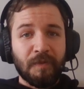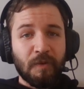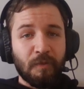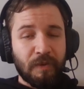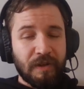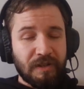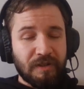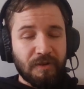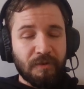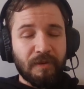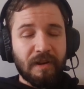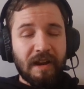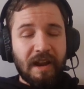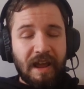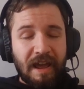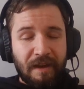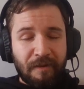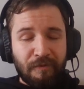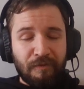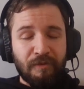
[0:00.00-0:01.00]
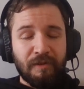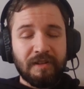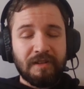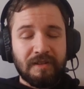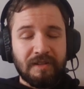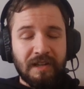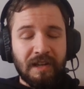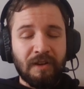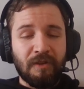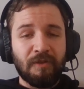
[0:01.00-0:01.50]
We do it every
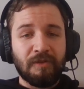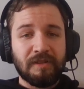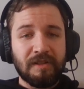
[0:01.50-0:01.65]
single